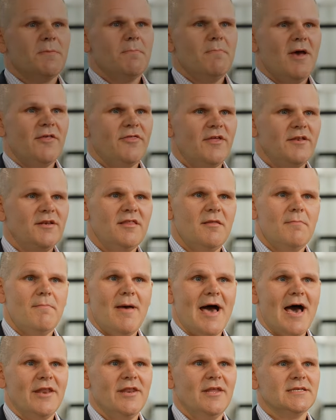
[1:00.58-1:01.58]
a method to the
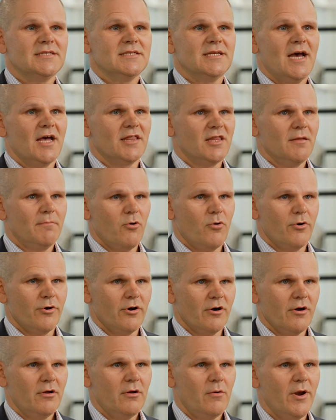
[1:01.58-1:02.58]
madness at the
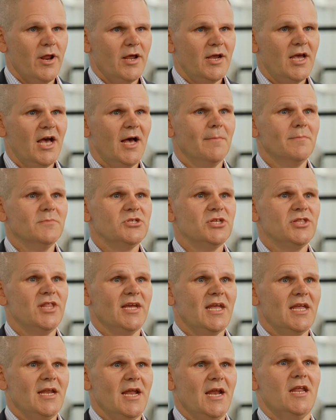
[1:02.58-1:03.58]
border when it comes to the
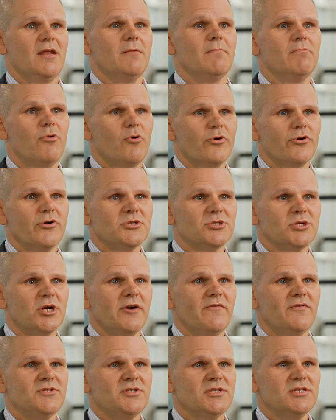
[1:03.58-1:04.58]
Canadian Border
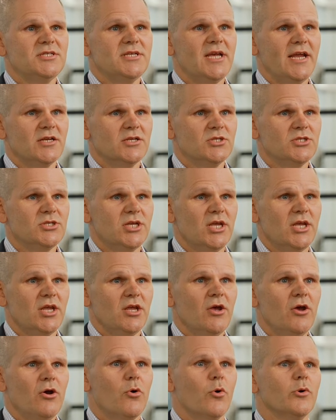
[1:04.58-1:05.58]
Services Agency,
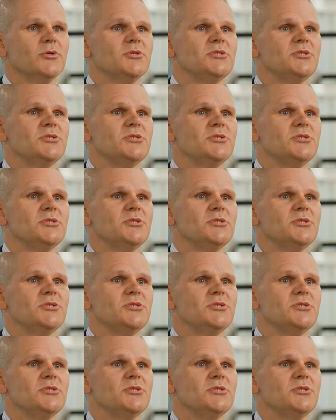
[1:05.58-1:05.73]
or